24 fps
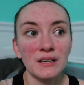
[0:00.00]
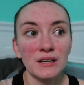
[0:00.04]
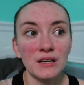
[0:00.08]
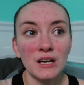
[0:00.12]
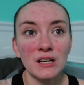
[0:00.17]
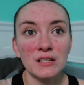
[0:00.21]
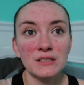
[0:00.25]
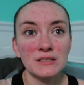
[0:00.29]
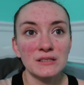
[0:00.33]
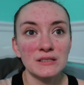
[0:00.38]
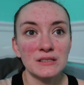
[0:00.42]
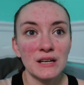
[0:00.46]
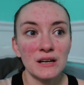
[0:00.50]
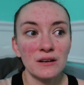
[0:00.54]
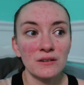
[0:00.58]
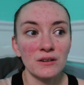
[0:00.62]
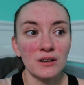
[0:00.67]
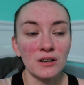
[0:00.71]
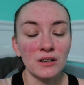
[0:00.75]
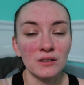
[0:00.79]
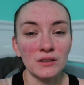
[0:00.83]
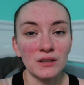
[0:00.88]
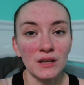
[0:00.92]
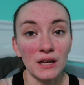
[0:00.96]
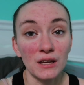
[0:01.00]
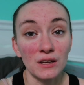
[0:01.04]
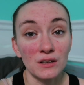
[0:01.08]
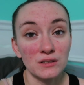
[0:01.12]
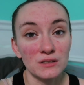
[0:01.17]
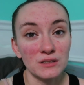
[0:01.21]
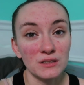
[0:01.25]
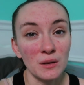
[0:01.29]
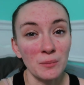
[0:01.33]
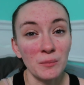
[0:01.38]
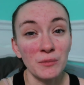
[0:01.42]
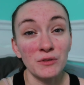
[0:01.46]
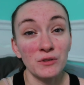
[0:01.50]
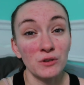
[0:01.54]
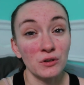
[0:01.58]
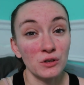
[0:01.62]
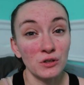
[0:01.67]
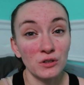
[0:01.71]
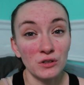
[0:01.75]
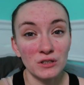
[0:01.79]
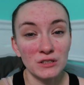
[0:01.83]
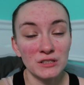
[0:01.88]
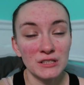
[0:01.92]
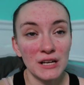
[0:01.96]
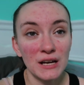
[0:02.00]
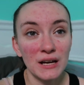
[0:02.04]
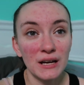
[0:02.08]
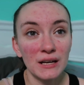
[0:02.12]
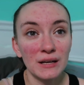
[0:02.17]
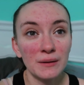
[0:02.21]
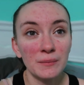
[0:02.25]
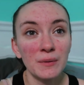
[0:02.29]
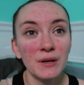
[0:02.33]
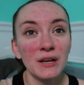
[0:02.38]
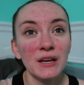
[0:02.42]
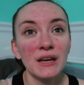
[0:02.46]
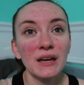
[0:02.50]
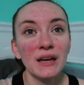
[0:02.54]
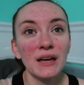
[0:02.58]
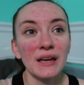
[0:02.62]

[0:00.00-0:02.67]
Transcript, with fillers: it cuts down on like some of the cook time